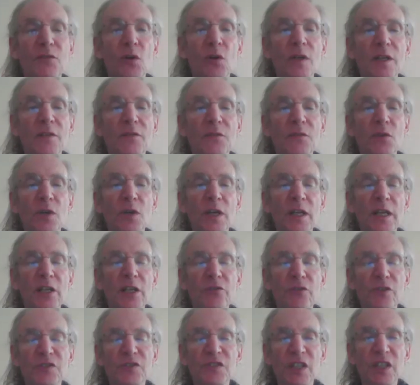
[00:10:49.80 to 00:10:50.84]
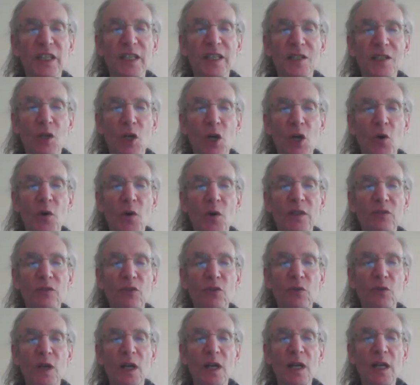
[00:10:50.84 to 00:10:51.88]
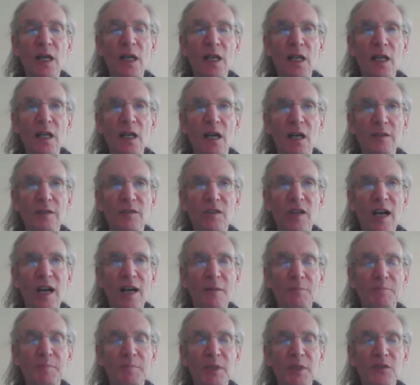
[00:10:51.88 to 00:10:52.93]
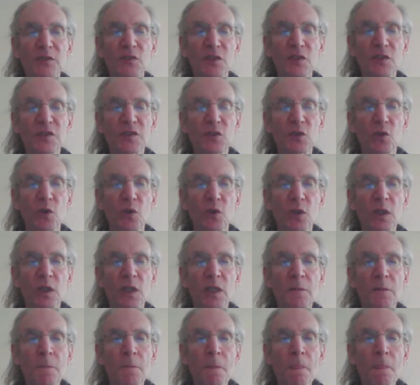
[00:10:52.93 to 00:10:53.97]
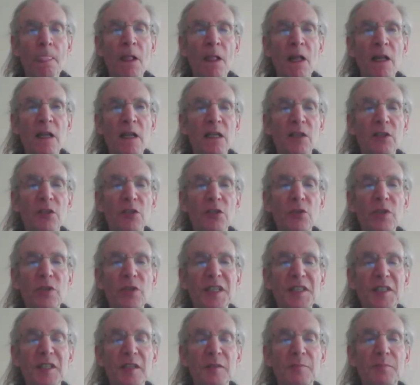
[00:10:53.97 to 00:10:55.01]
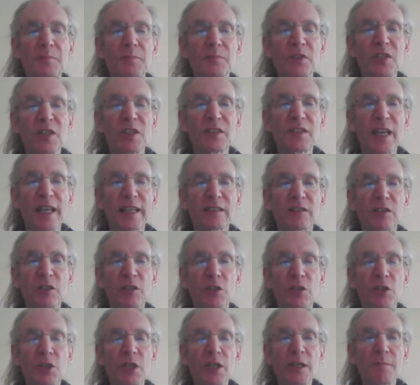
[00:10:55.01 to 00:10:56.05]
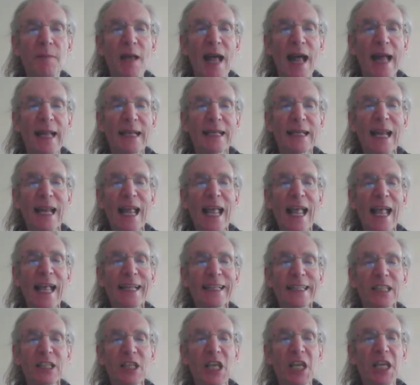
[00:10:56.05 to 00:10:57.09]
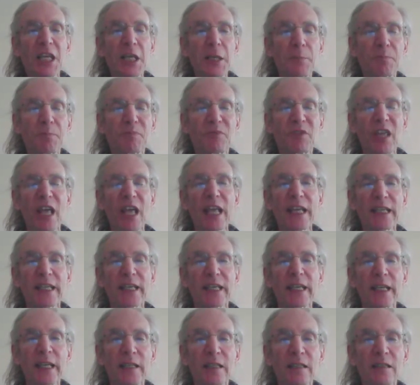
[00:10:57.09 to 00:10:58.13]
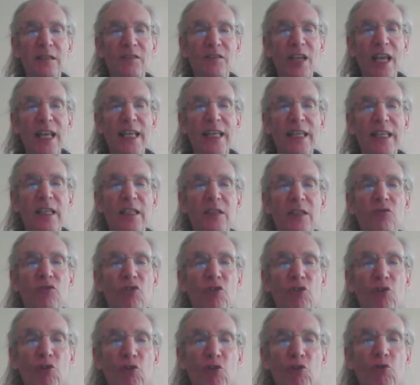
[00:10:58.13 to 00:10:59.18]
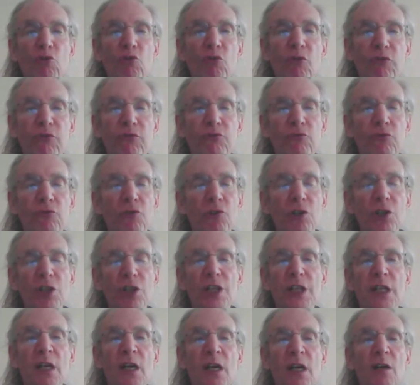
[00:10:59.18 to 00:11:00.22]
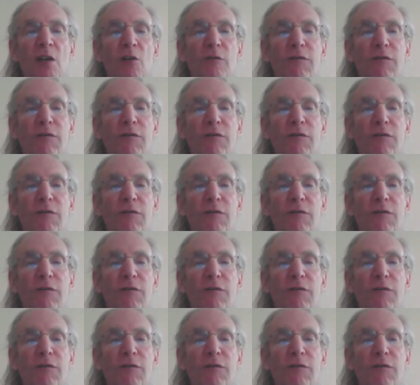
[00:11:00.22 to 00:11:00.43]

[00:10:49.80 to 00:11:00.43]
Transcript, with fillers: if you're if you're interested in going to a, a top business school, yes. you need to to take the GMAT and keep taking it. Take it two, three,